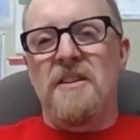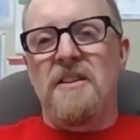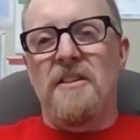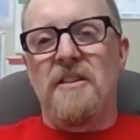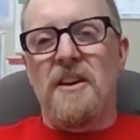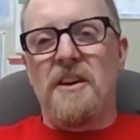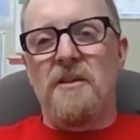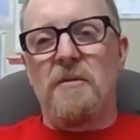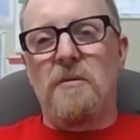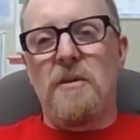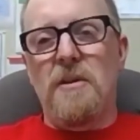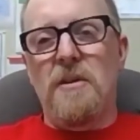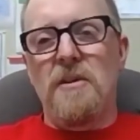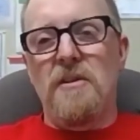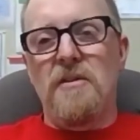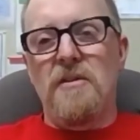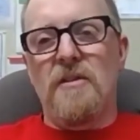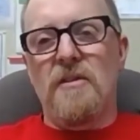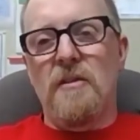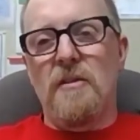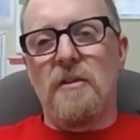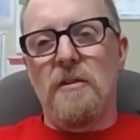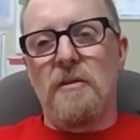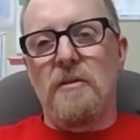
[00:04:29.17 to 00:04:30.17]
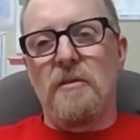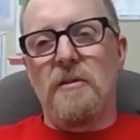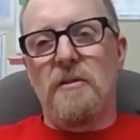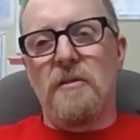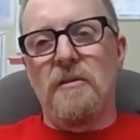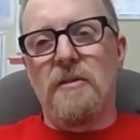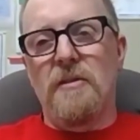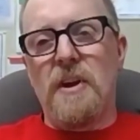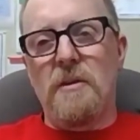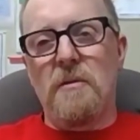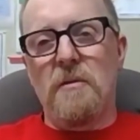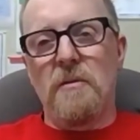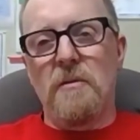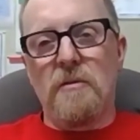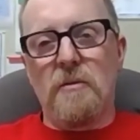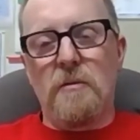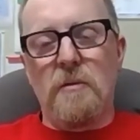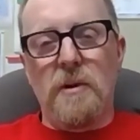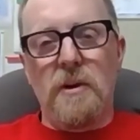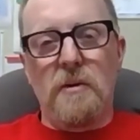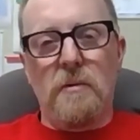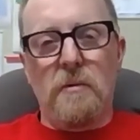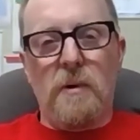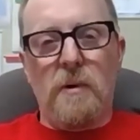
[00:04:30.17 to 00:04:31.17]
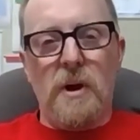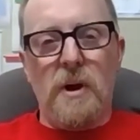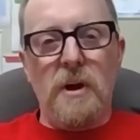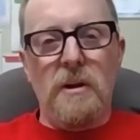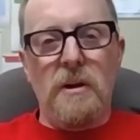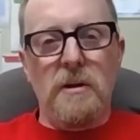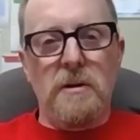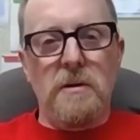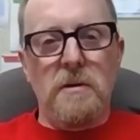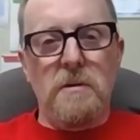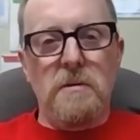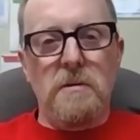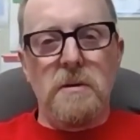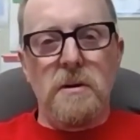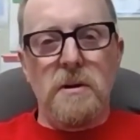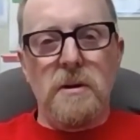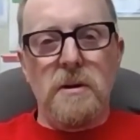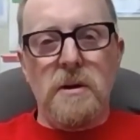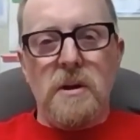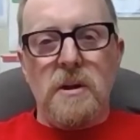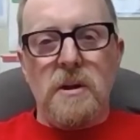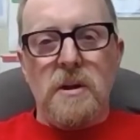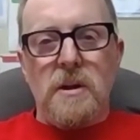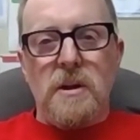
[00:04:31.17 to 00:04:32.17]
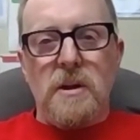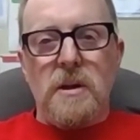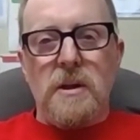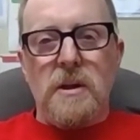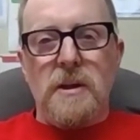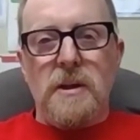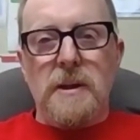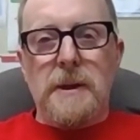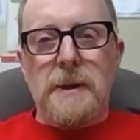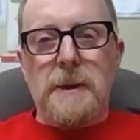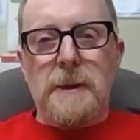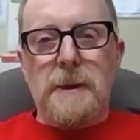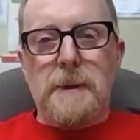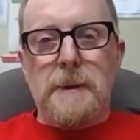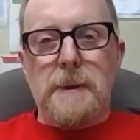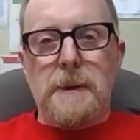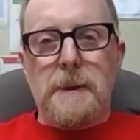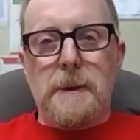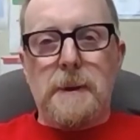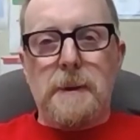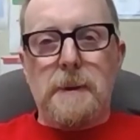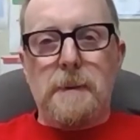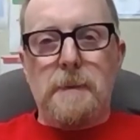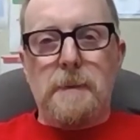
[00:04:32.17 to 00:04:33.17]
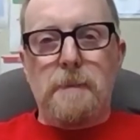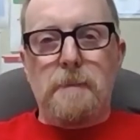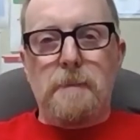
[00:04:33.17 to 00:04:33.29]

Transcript: that was. So that was quite a while ago. And um,